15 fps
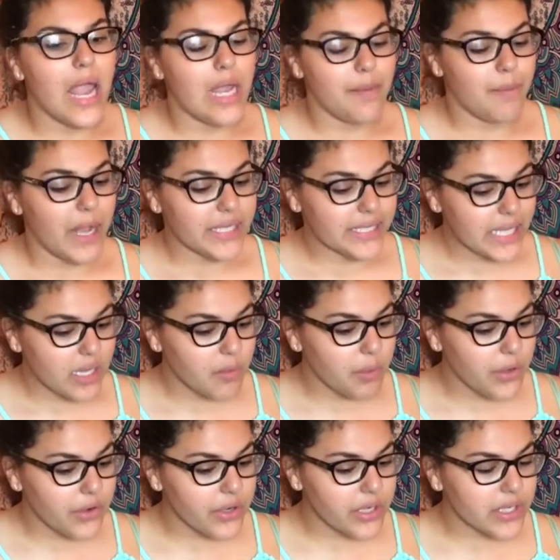in my second
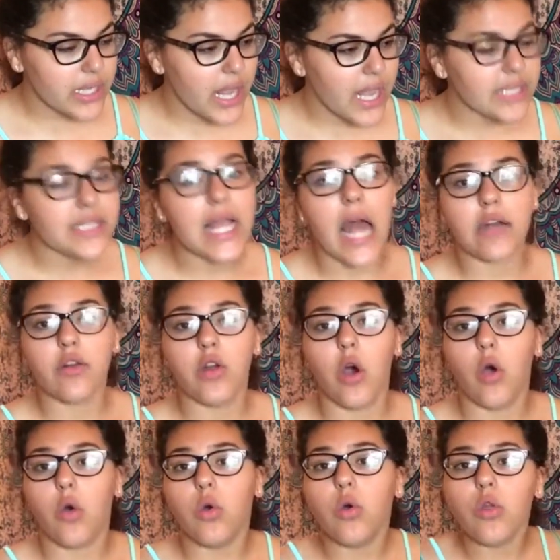period class, I don't
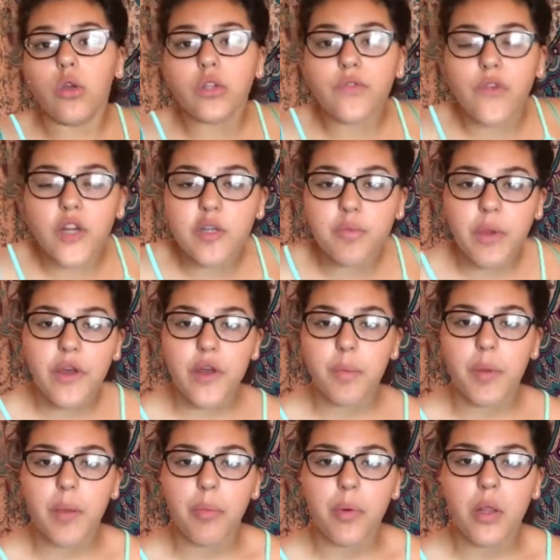know who those first period
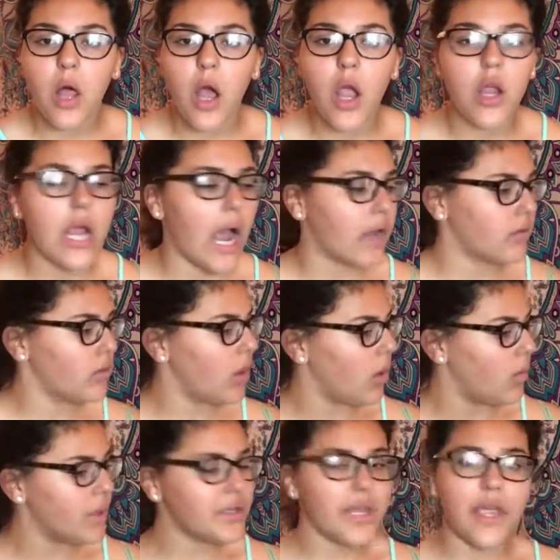people are. I don't know
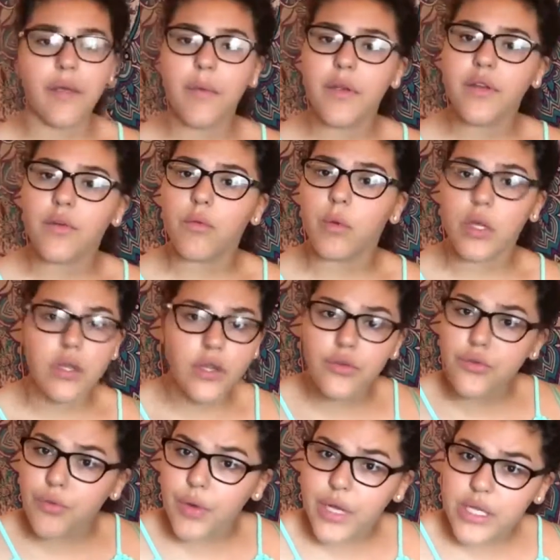what they're
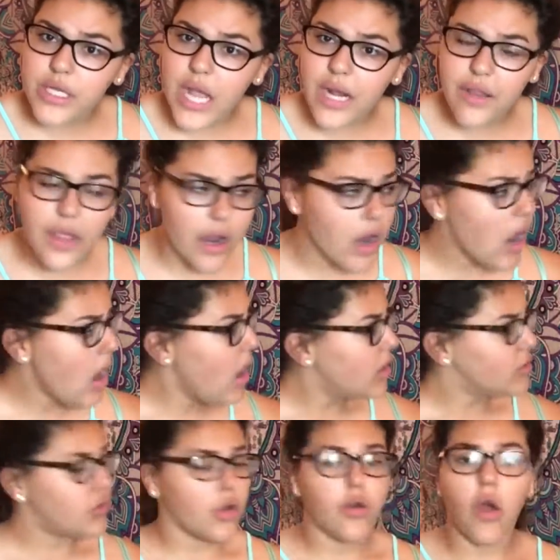doing inside of there.
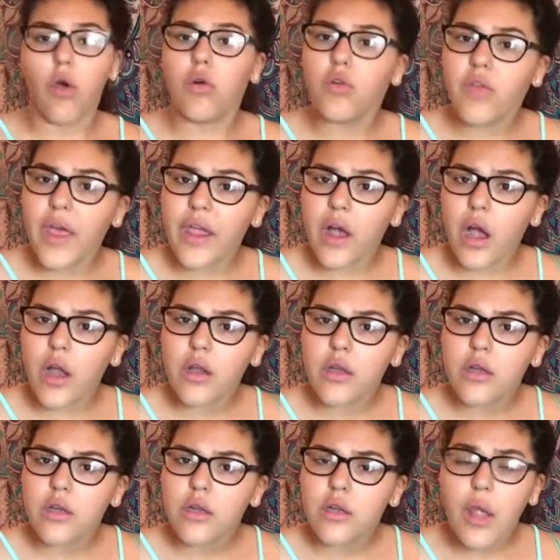Don't know who they are.
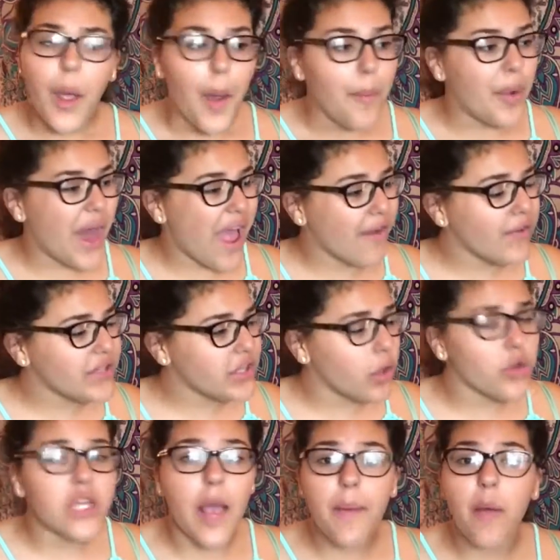But every
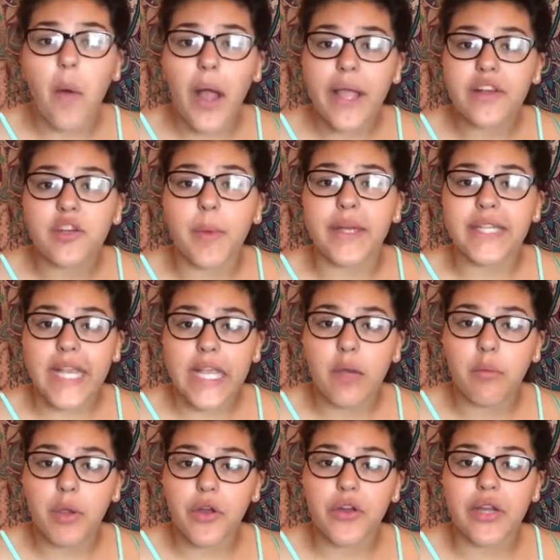single time I walk into my
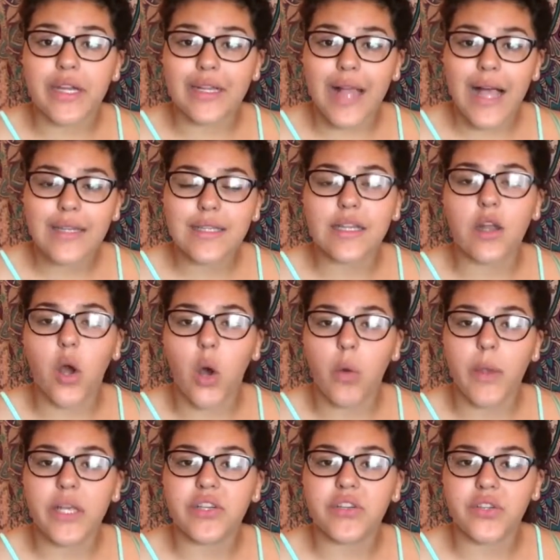second period class, it
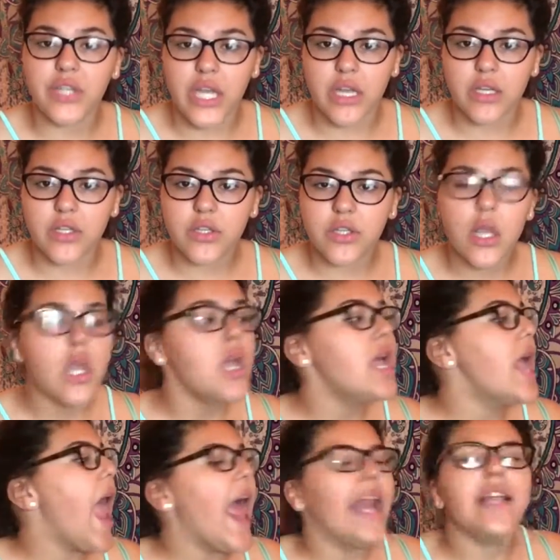always stinks.
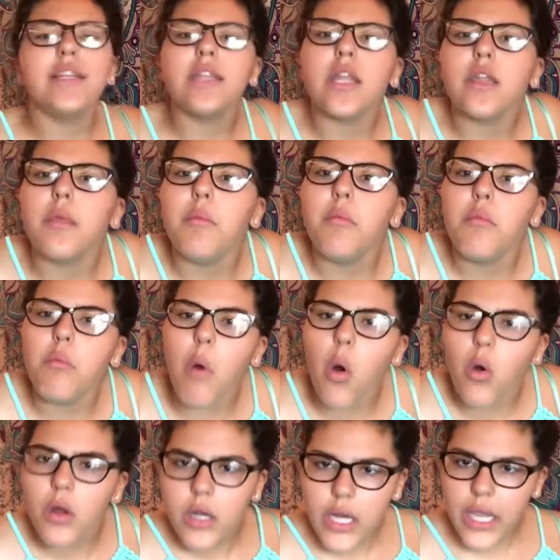And it's, like, the
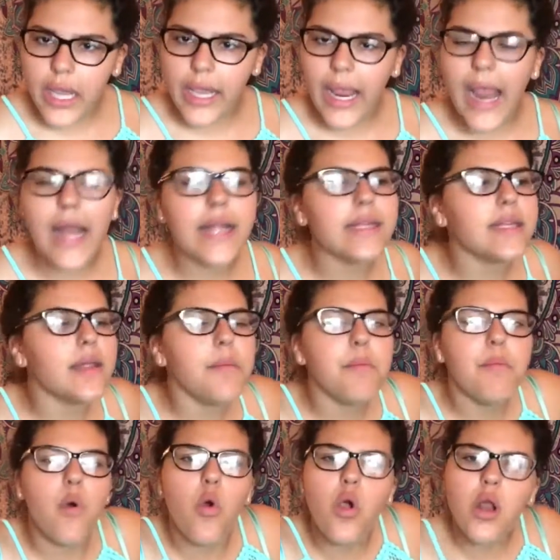morning. And it's the
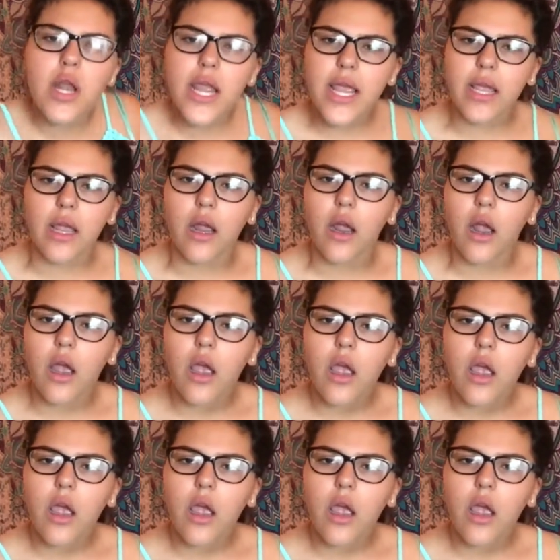morning.